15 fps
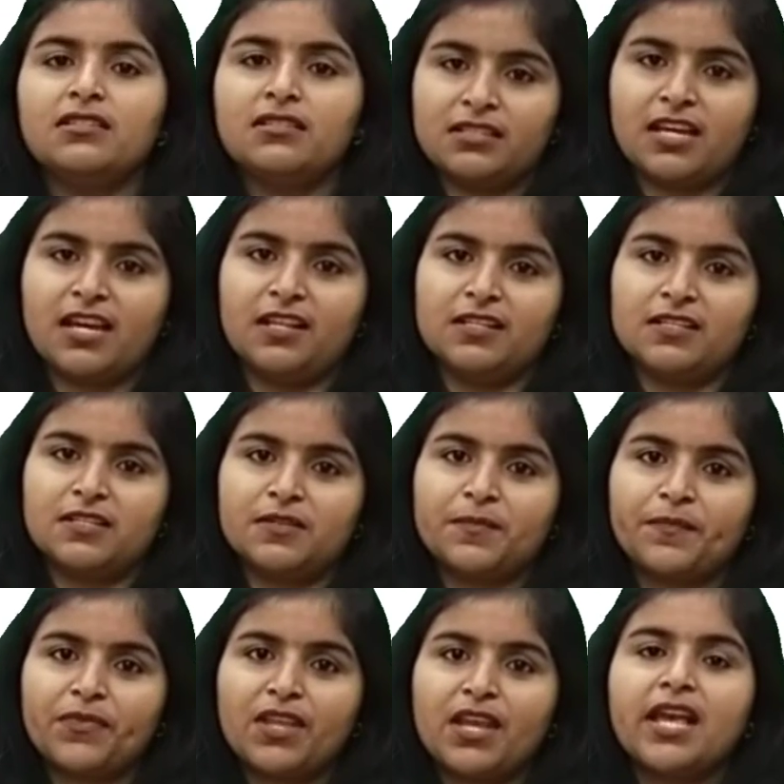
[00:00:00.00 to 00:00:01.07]
cells.
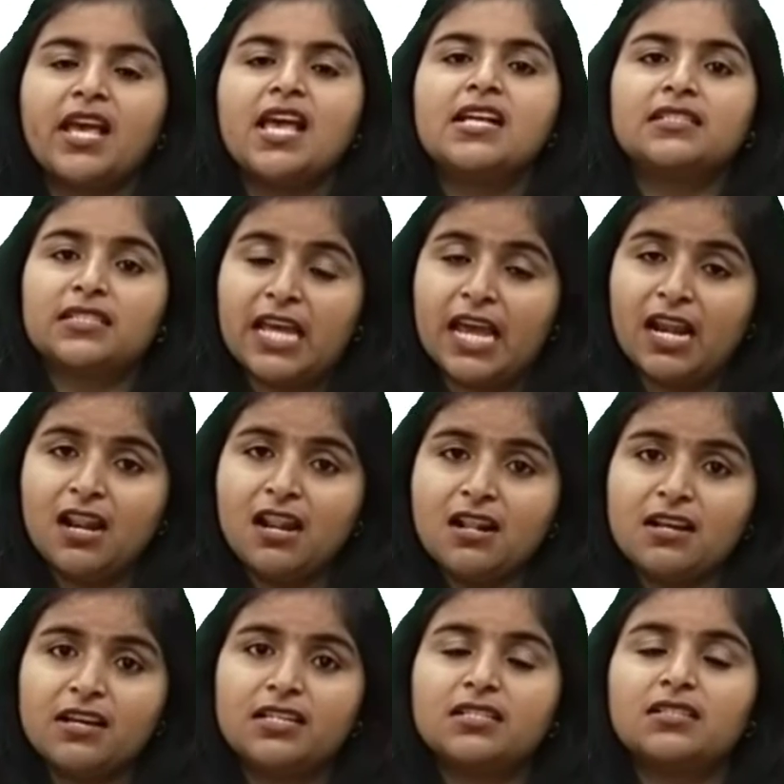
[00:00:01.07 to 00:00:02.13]
Cell
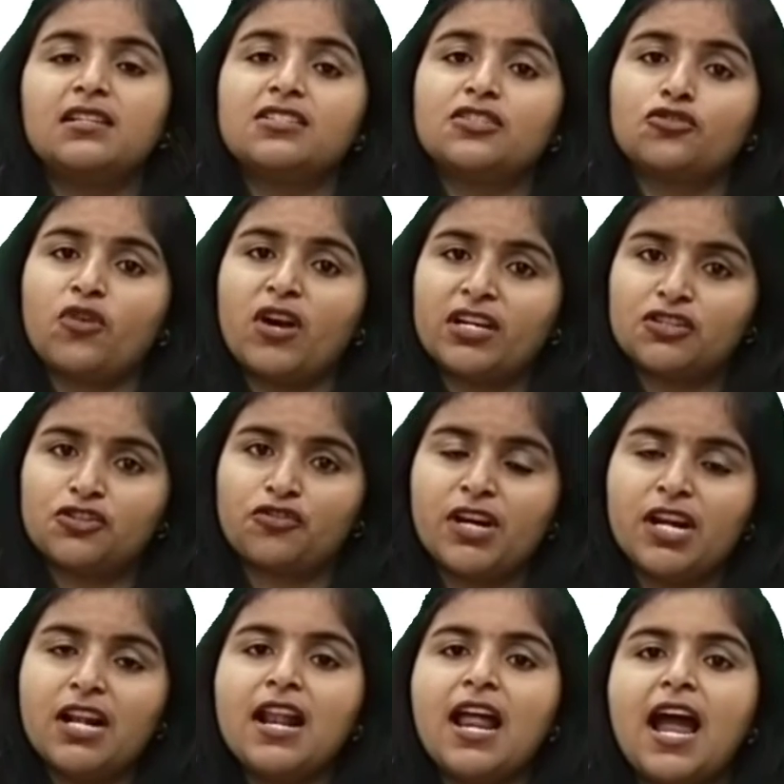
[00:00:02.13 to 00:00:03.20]
is the structural